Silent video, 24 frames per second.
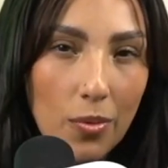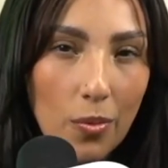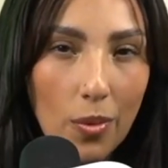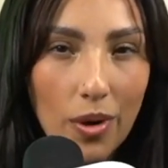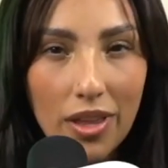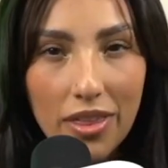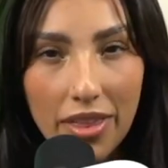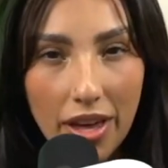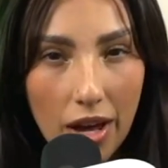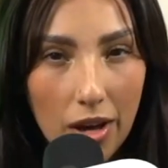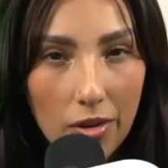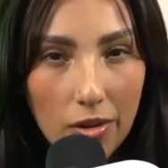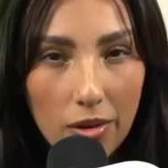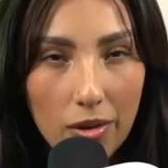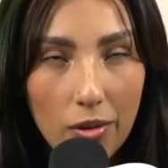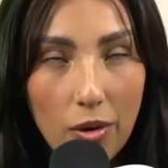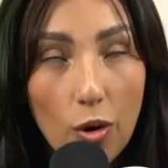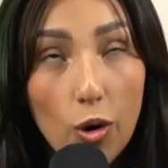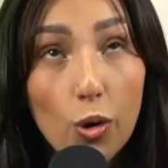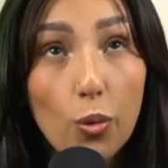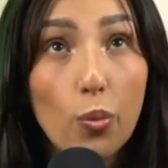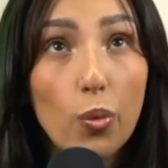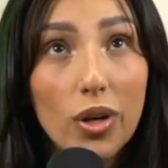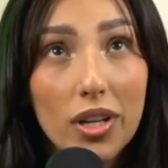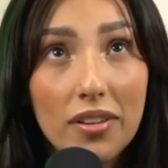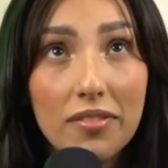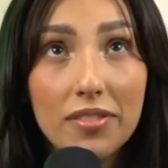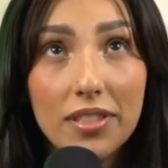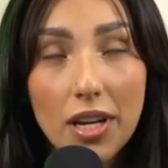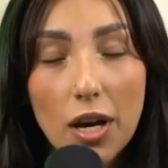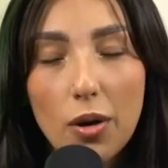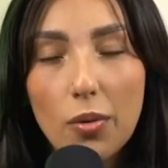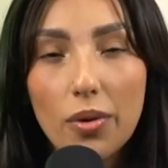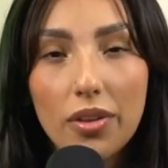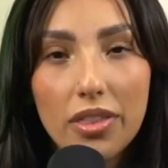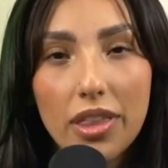without, or would have
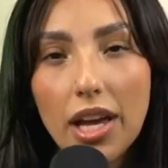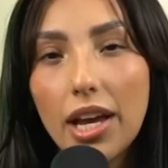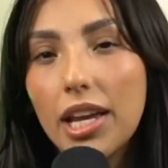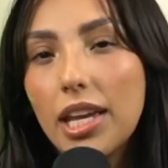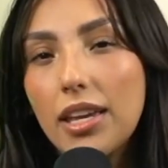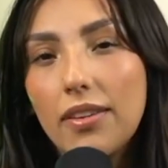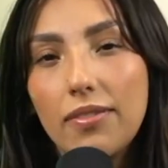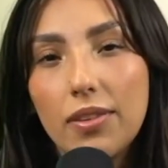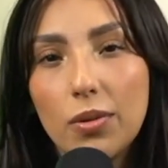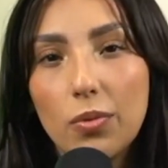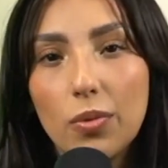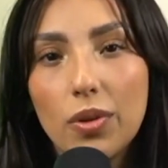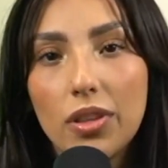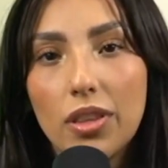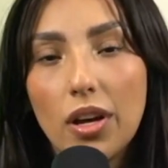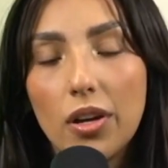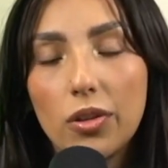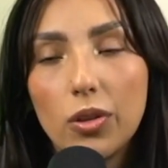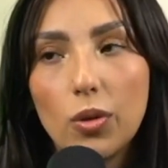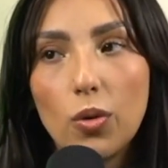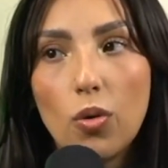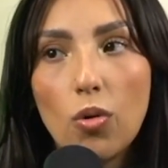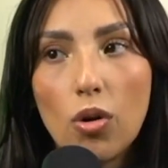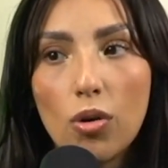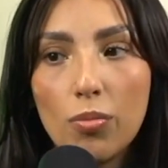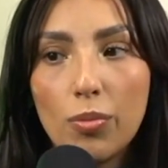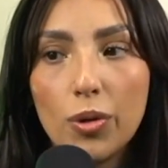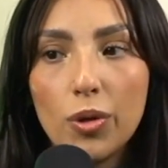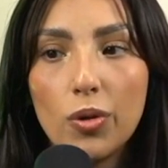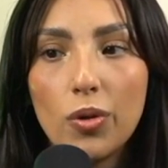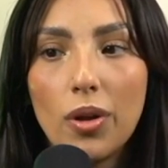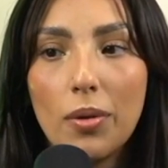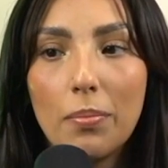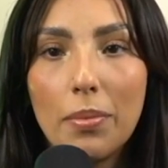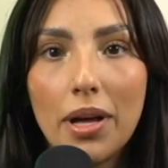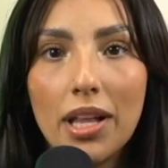dealt with that even without the
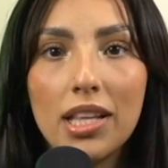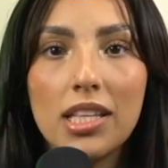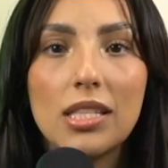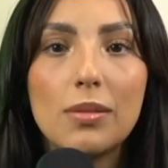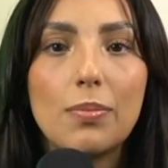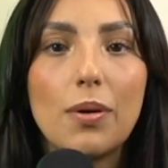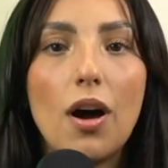hormonal imbalance.